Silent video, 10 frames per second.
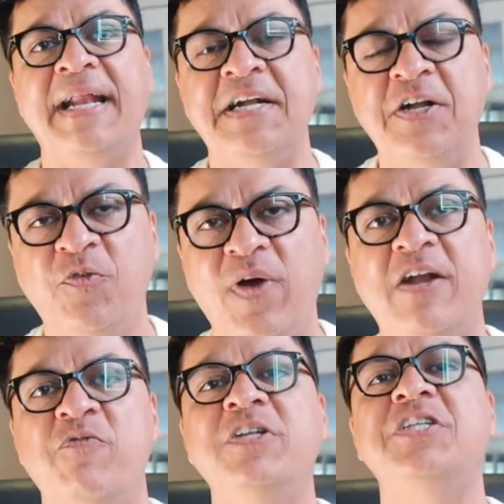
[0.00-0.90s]

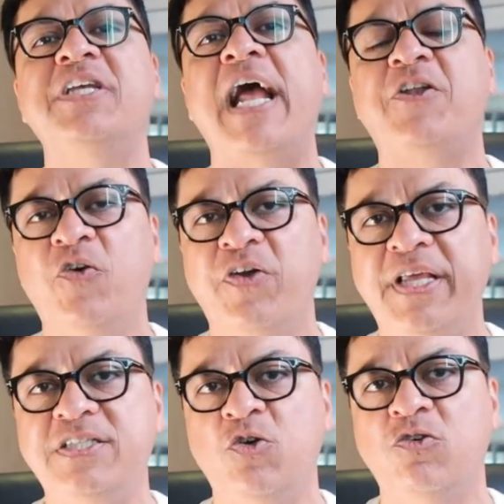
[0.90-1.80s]
identified which
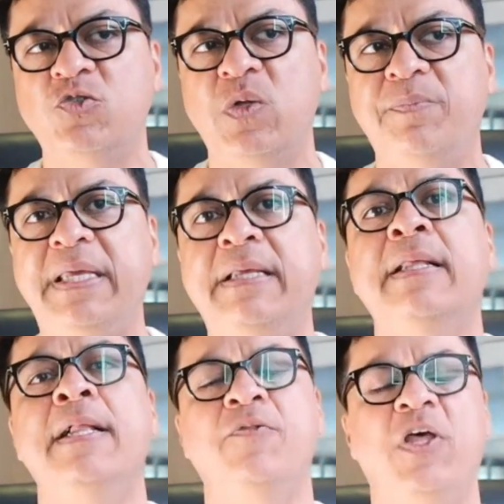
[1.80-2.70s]
categories those will be.